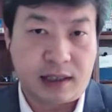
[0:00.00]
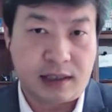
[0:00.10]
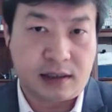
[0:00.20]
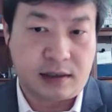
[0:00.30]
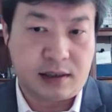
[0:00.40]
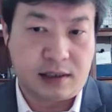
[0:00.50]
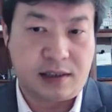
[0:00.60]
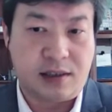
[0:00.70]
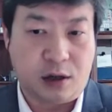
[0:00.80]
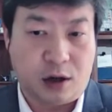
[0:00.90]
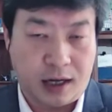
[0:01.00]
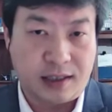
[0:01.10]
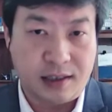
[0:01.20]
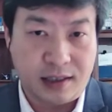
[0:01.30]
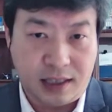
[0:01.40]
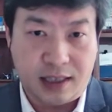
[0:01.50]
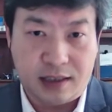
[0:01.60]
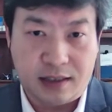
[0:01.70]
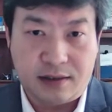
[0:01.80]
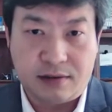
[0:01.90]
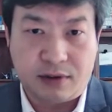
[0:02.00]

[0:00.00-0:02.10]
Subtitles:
license is not needed